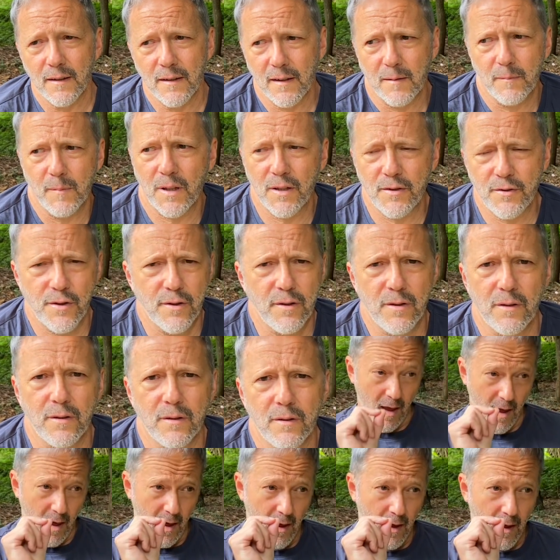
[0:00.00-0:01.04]
I'm like, "Sure."
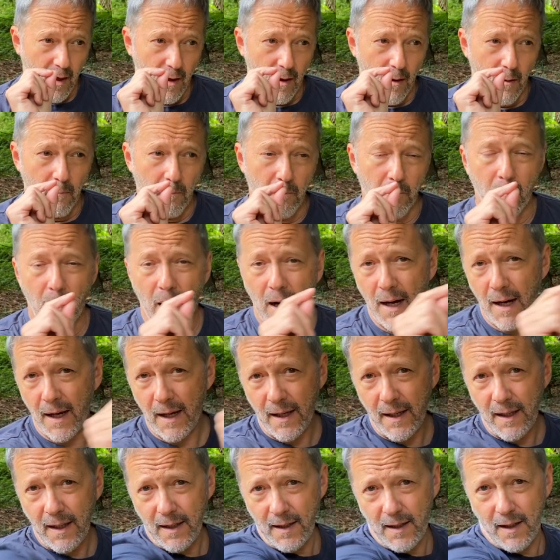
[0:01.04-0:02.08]

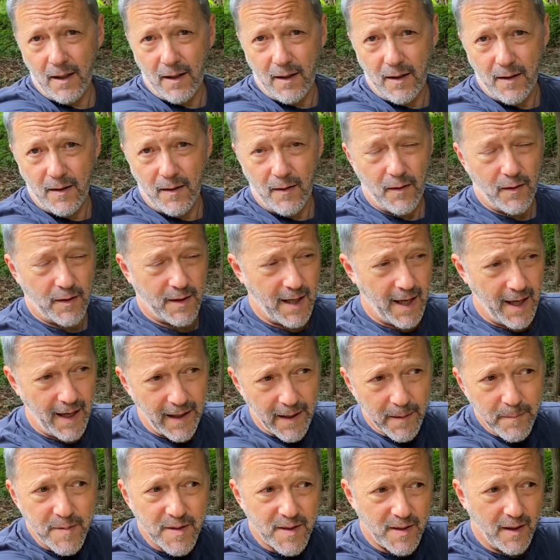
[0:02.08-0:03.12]
My
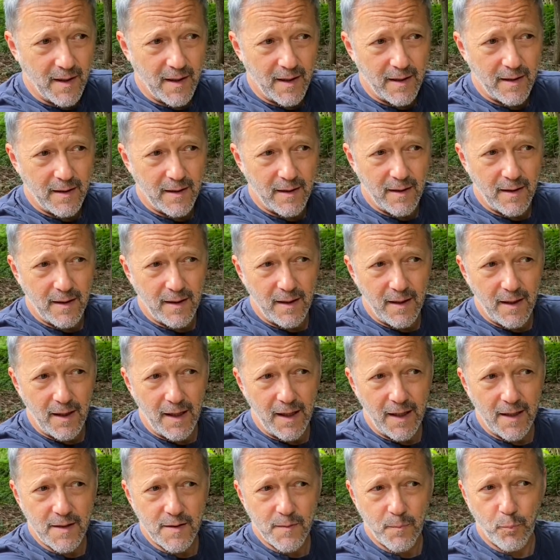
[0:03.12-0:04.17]
campsite
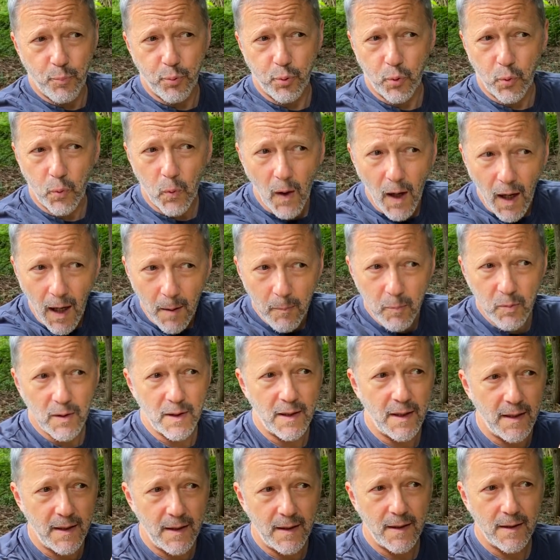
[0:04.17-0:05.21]
is
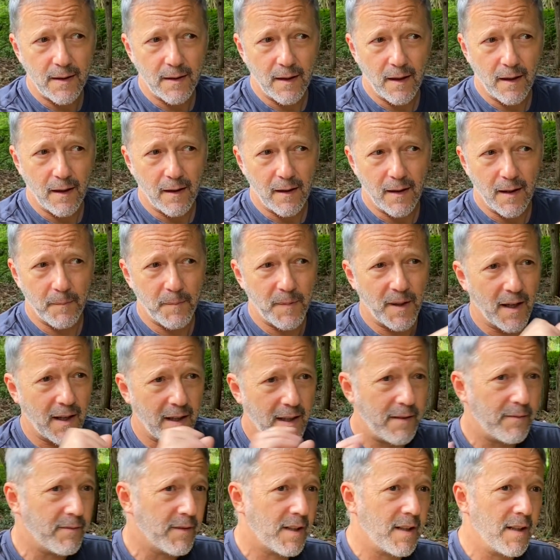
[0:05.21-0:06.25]
probably, I'm not
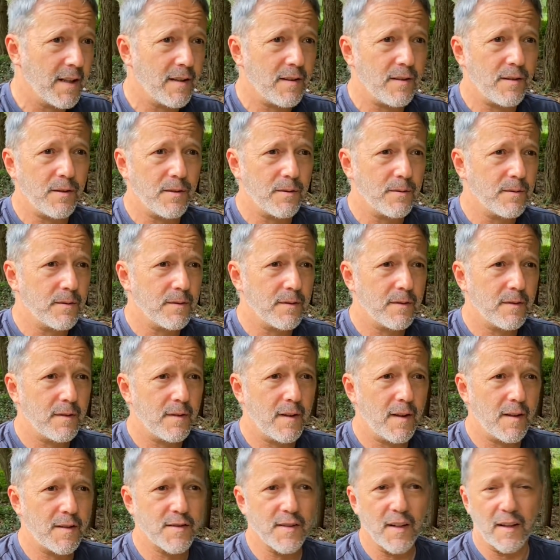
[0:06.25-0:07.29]
even kidding you,
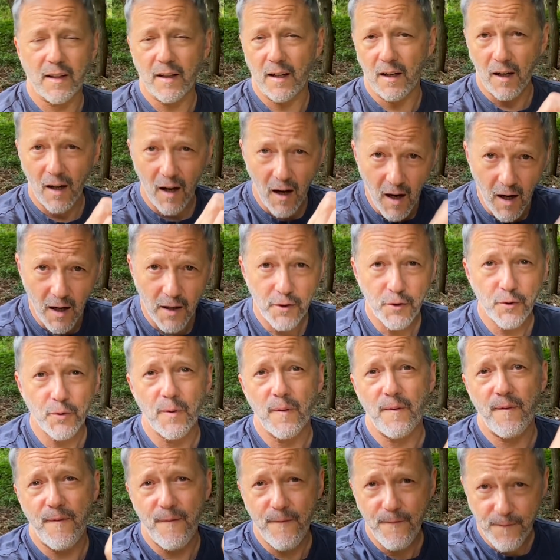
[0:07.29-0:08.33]
it's like 100
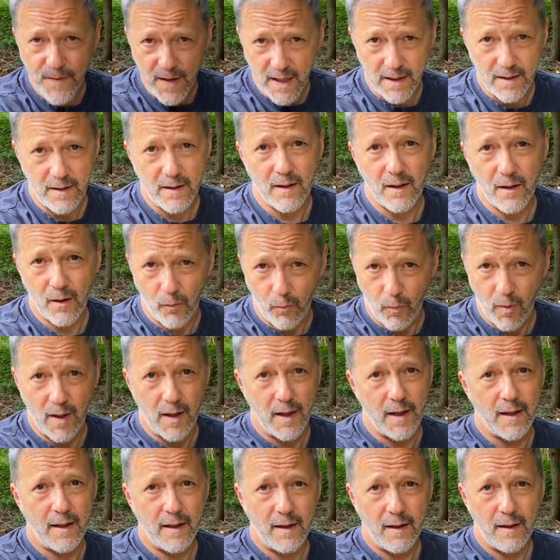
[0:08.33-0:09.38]
feet away.
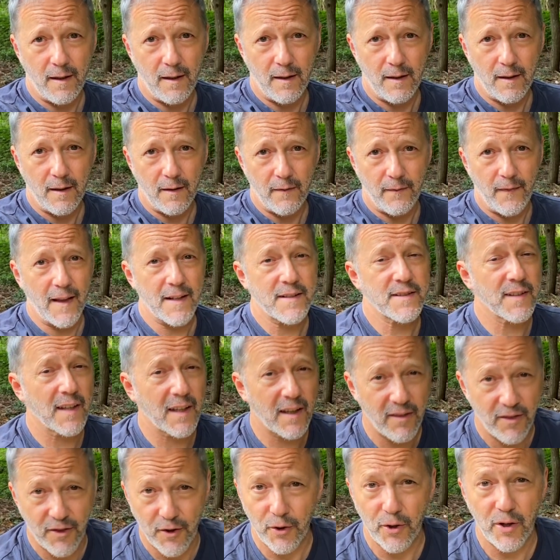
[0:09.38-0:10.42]
That's like
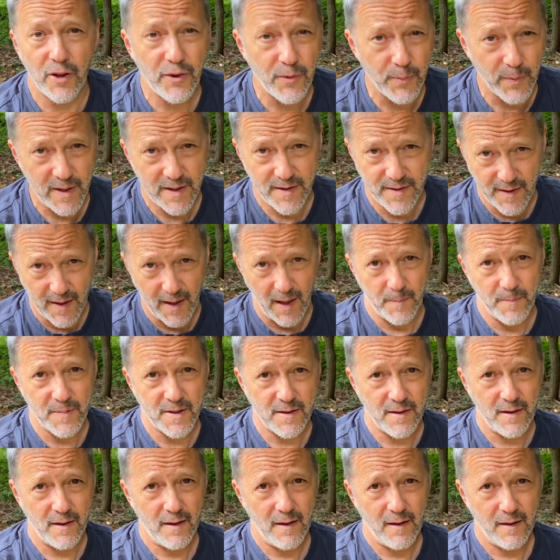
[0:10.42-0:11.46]
33
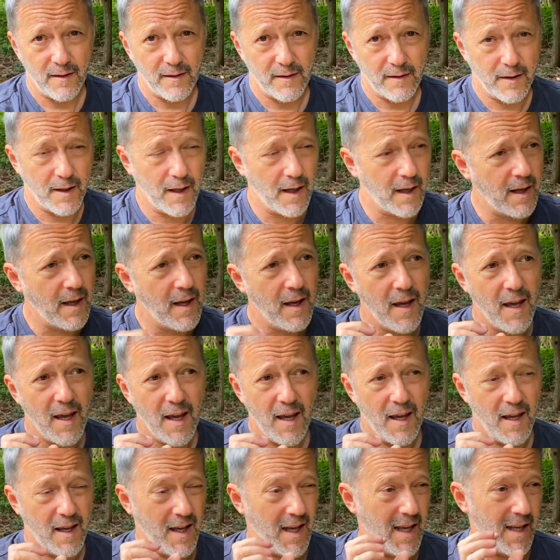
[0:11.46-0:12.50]
steps, okay?
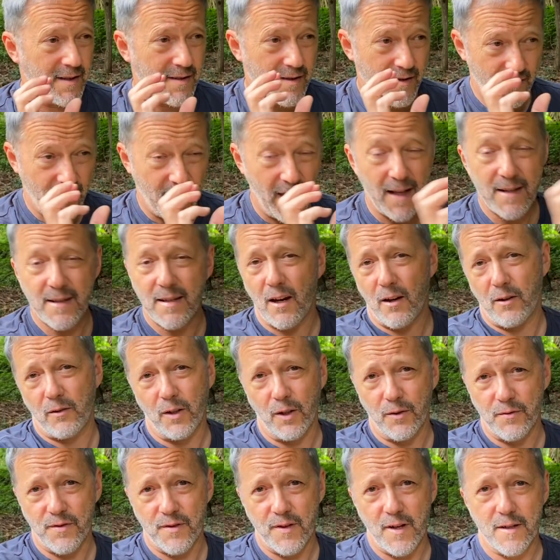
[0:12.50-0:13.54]
That's how
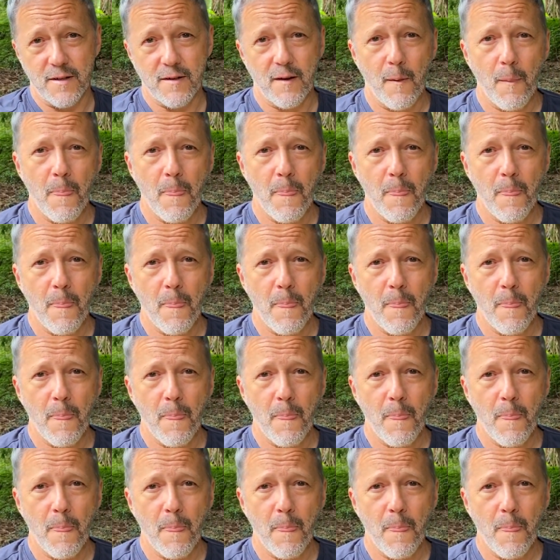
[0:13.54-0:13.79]
close it is.